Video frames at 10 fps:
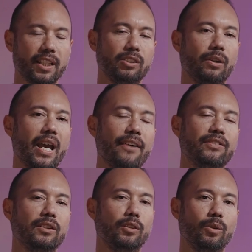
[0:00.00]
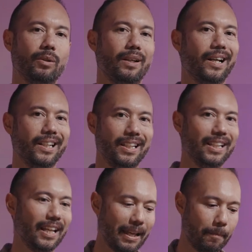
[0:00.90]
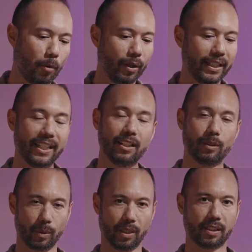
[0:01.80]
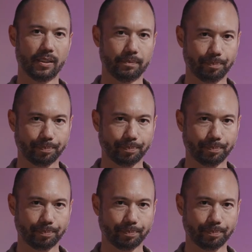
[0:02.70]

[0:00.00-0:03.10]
is you have to do a more inner work